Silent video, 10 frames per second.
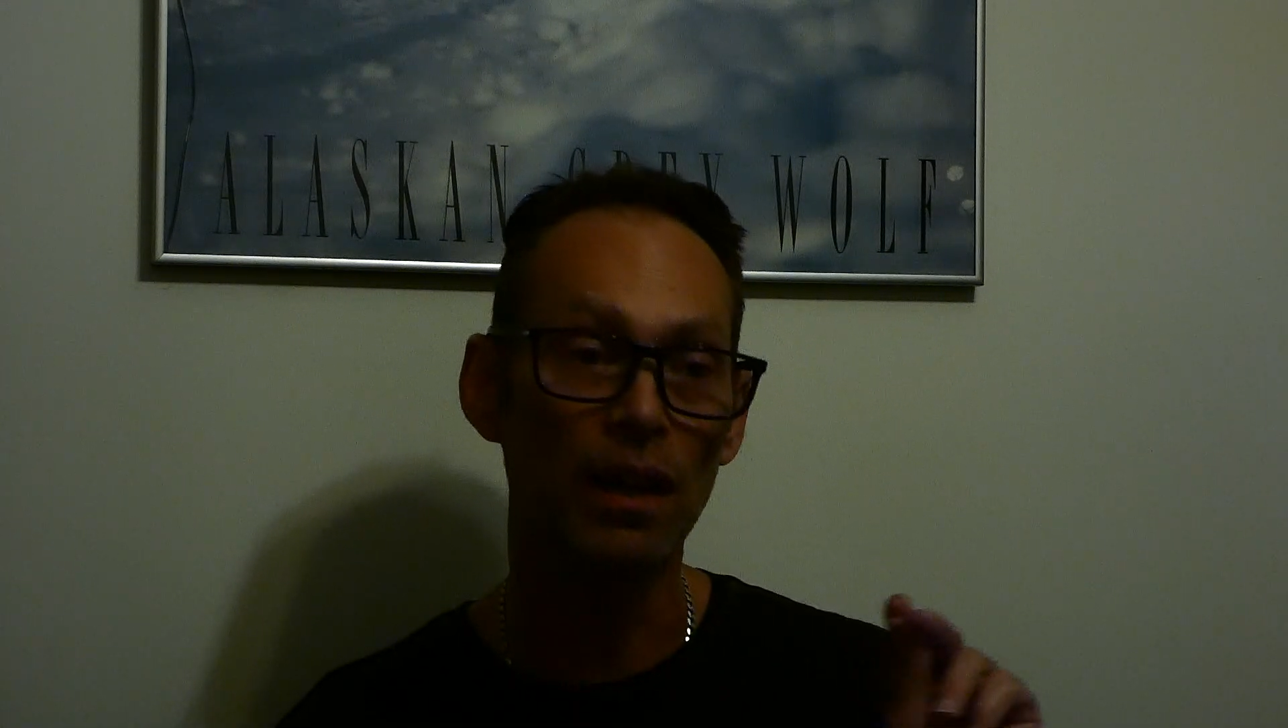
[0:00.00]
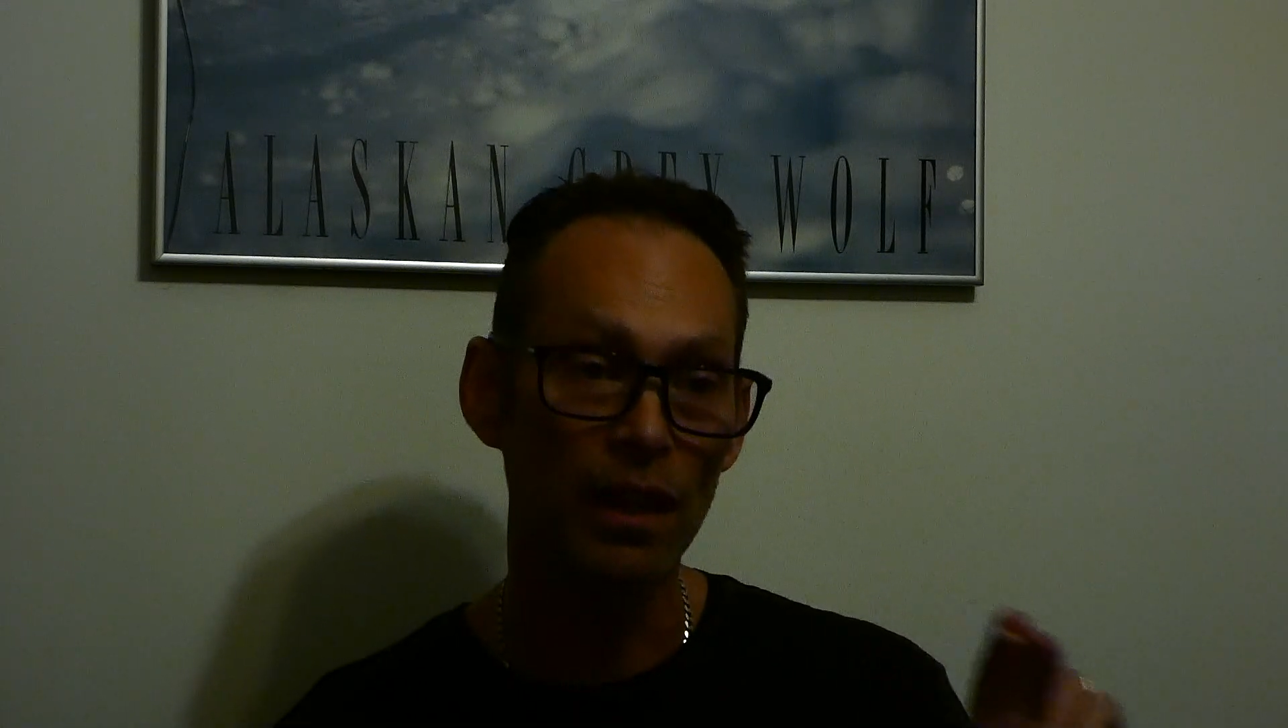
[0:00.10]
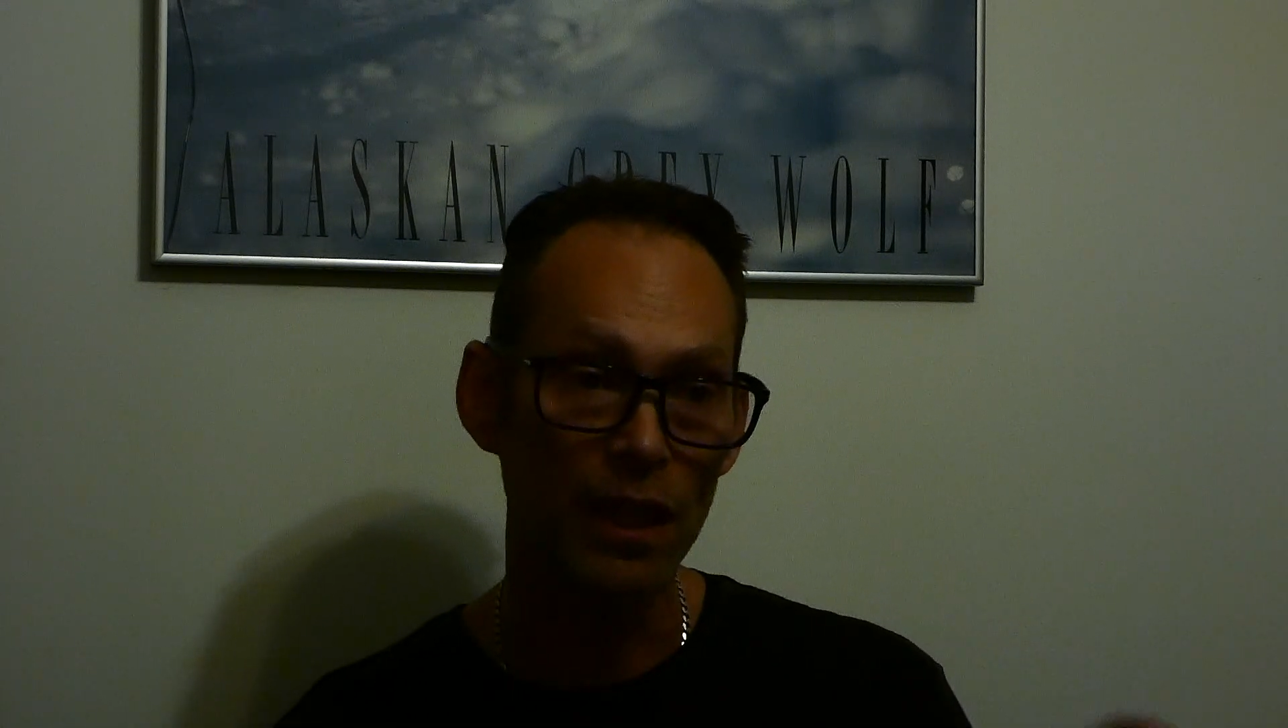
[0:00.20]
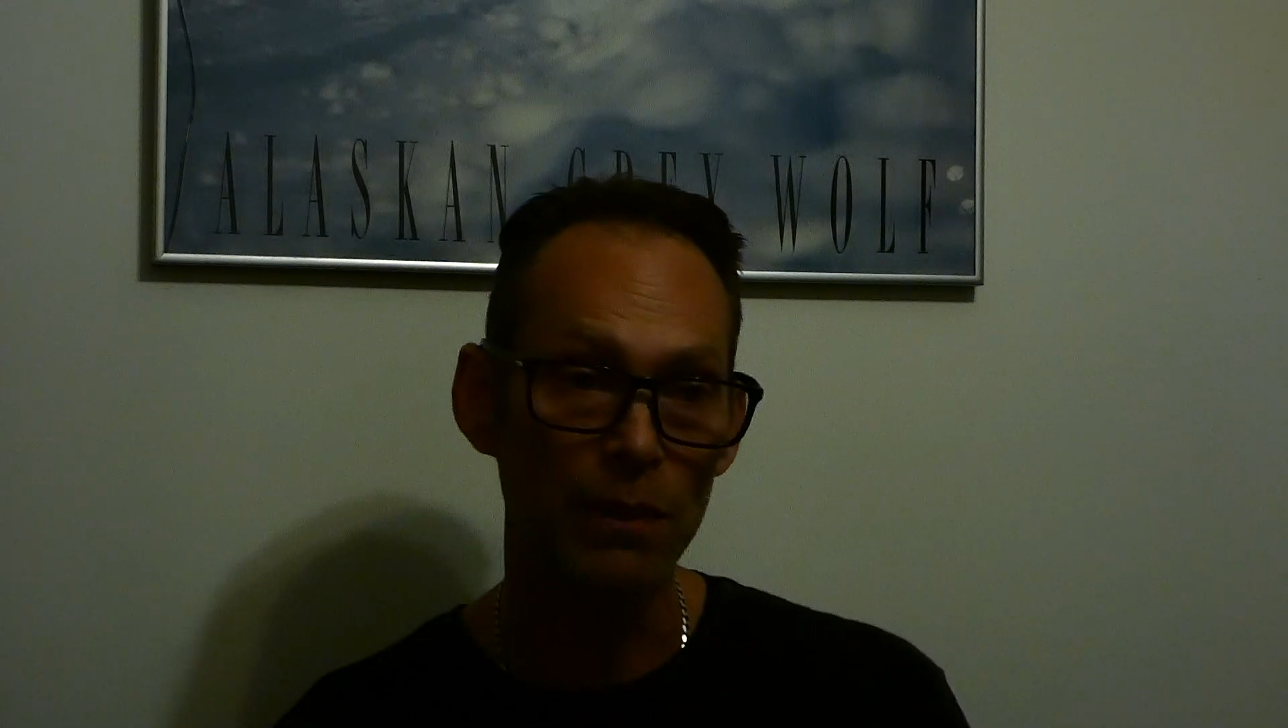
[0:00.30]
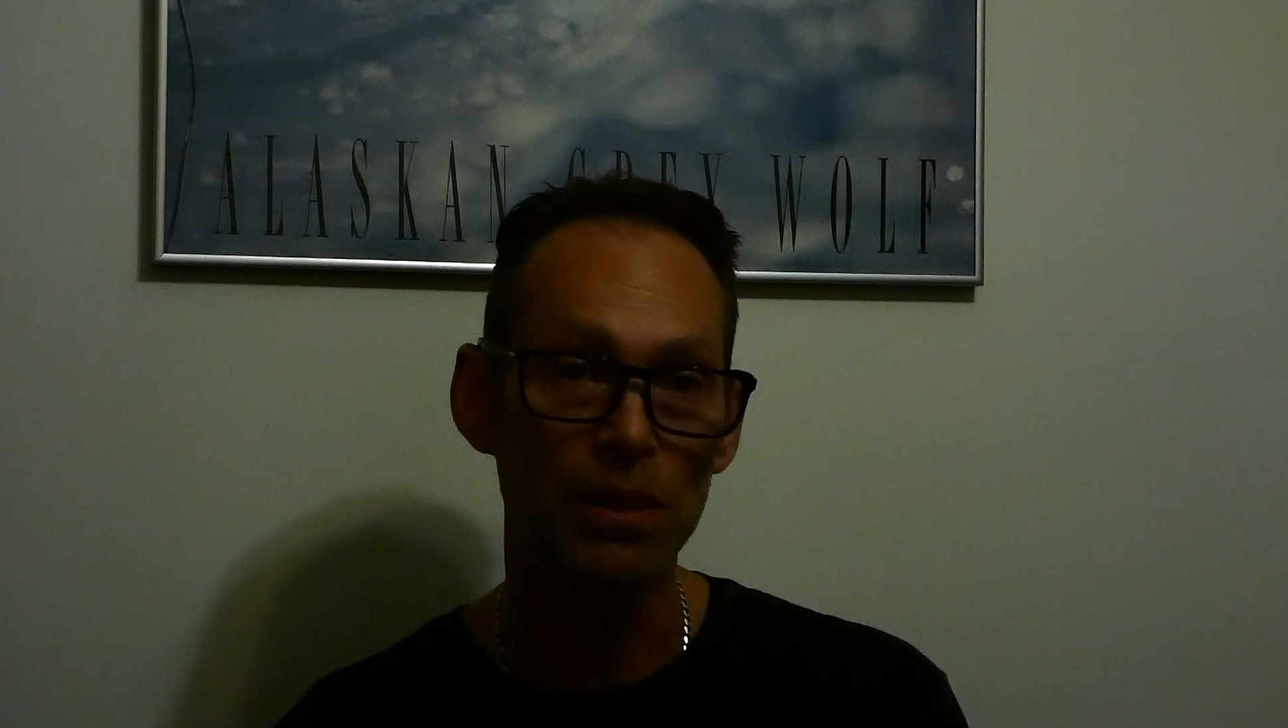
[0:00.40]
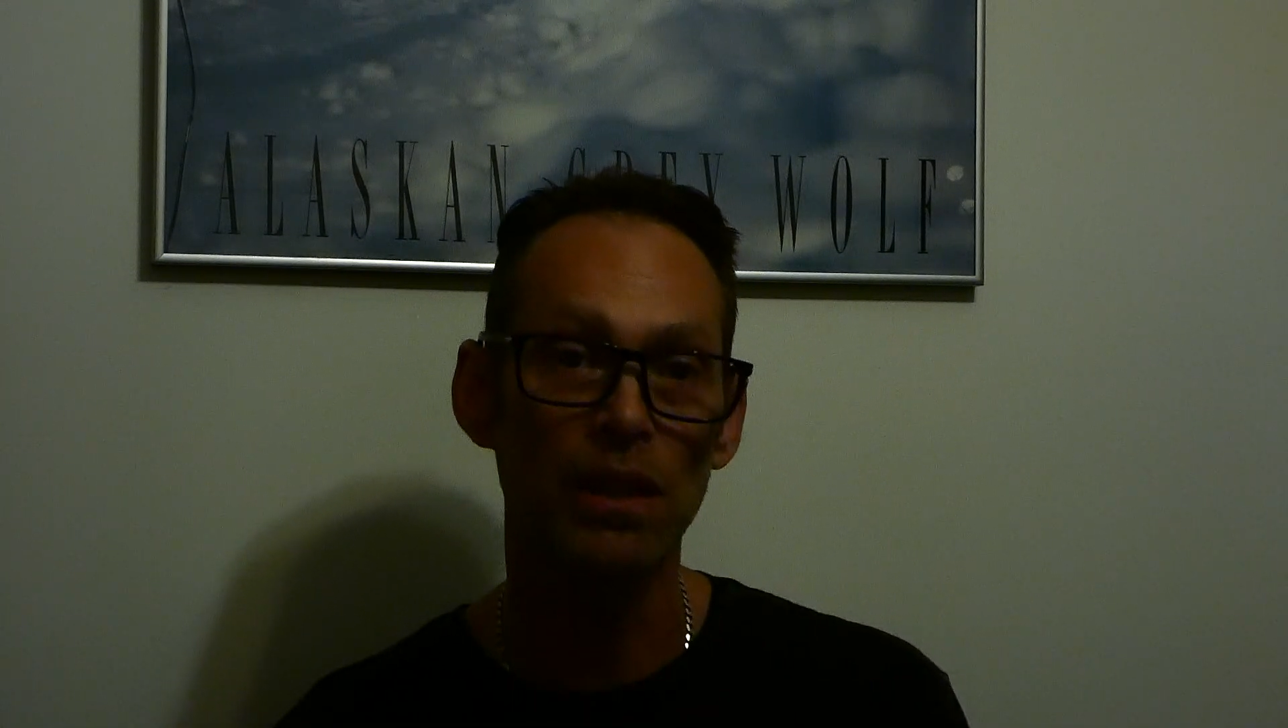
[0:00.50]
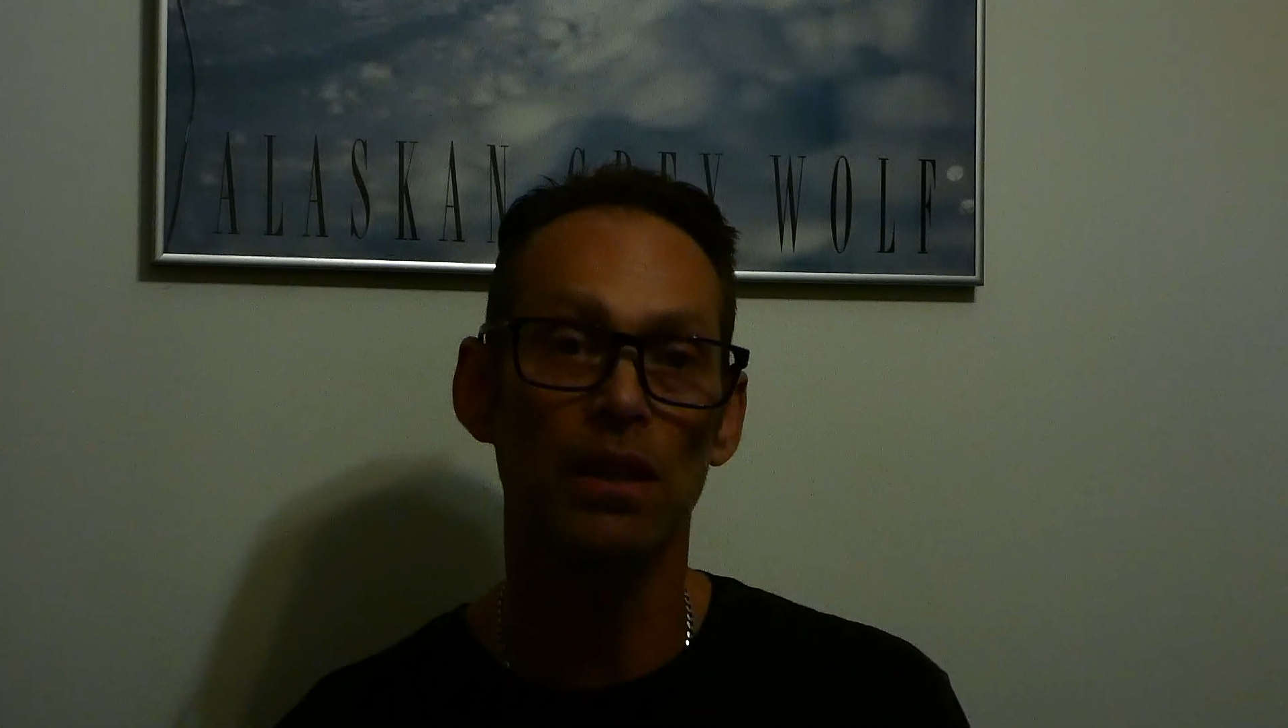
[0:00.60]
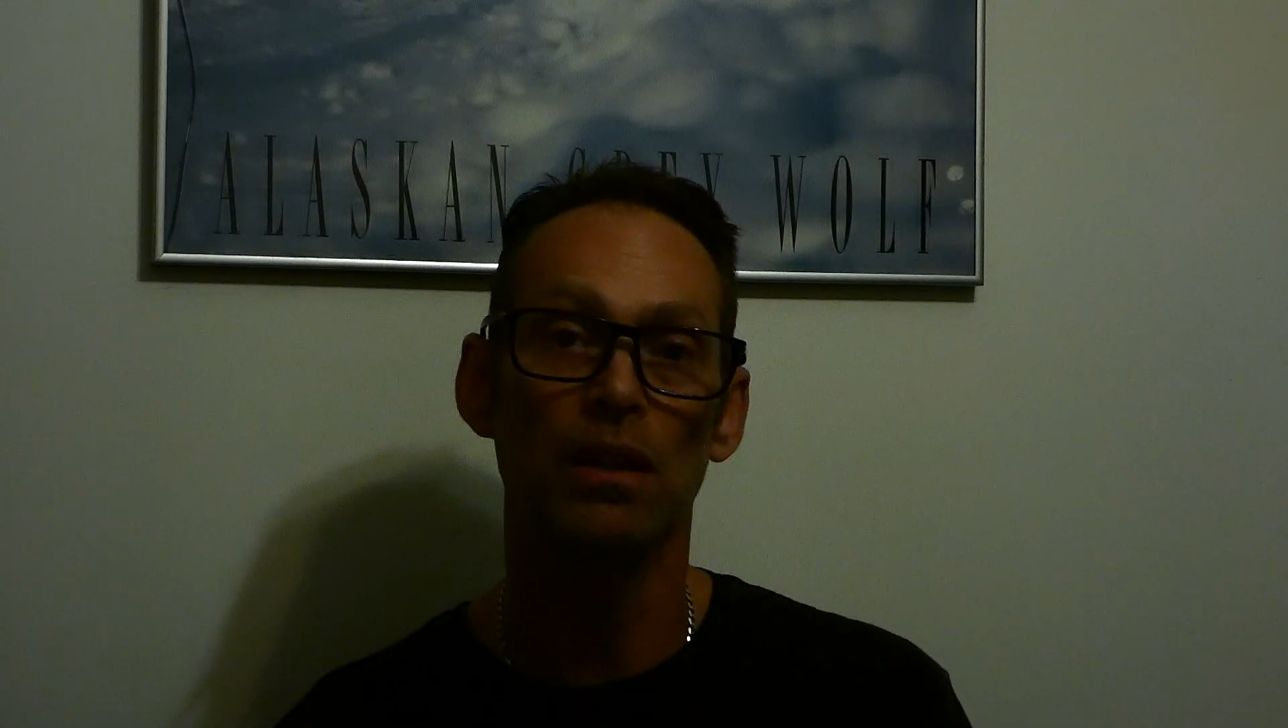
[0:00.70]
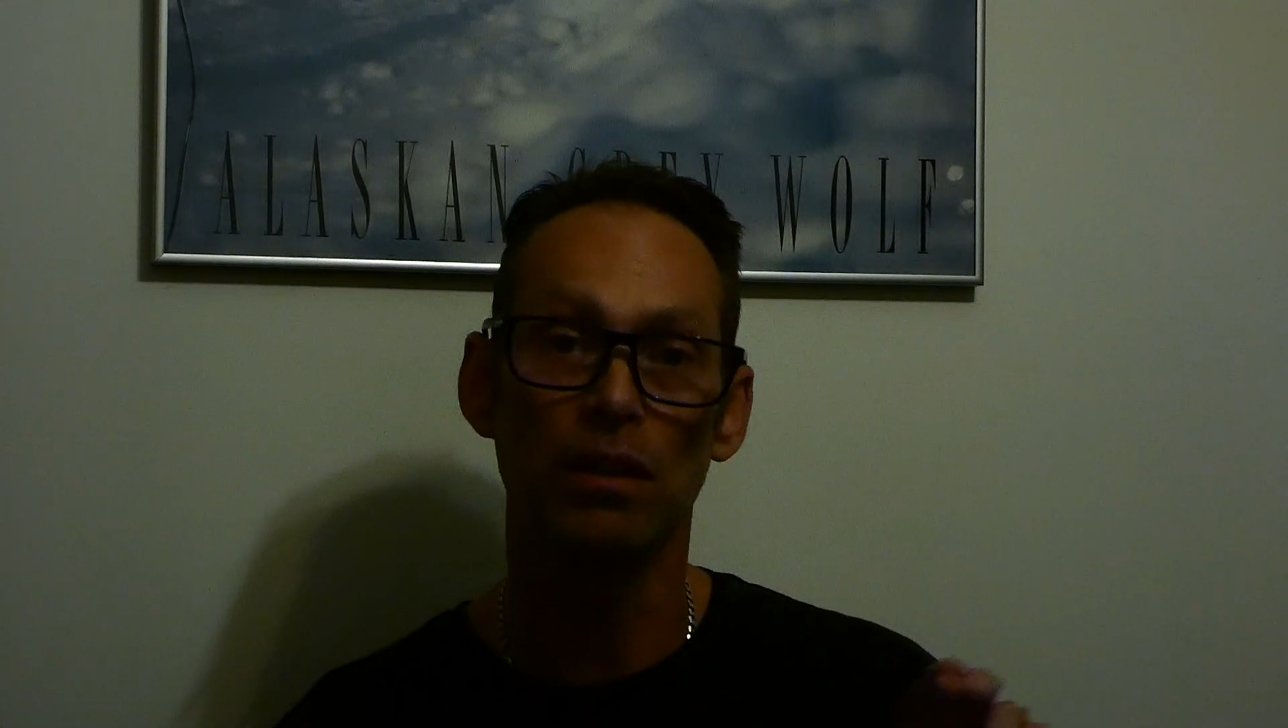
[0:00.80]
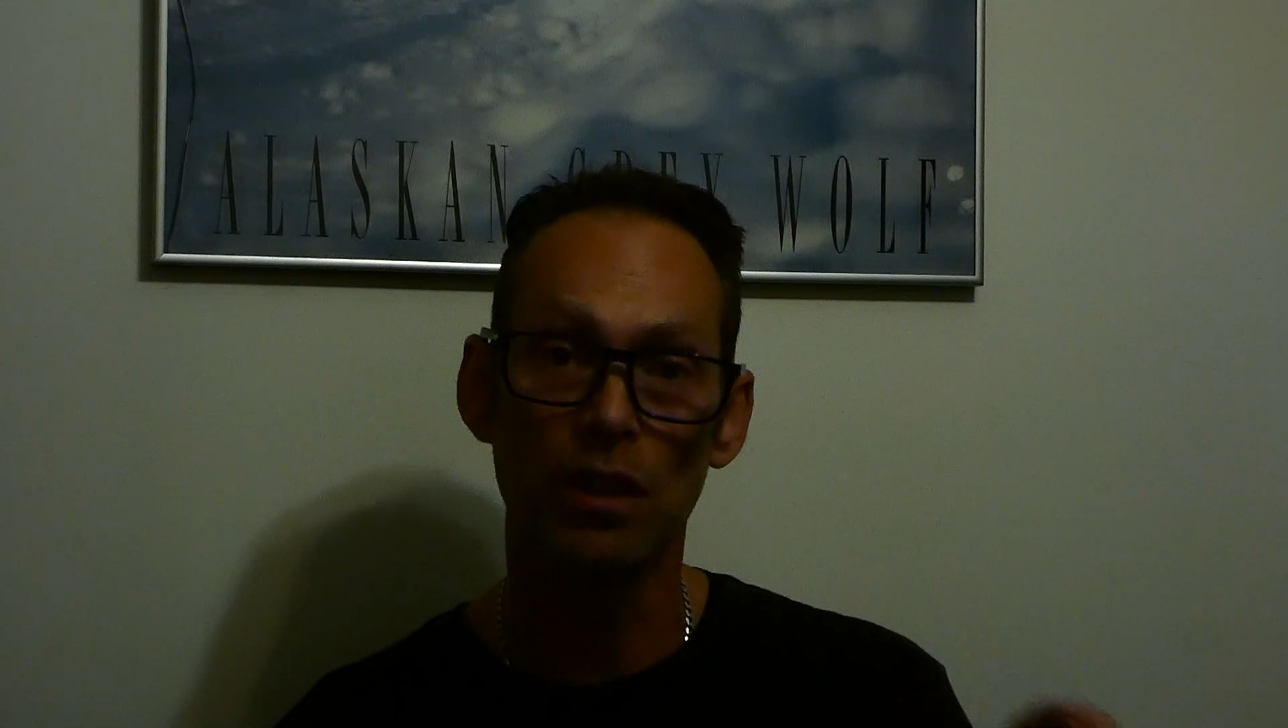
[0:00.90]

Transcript: and it keeps getting a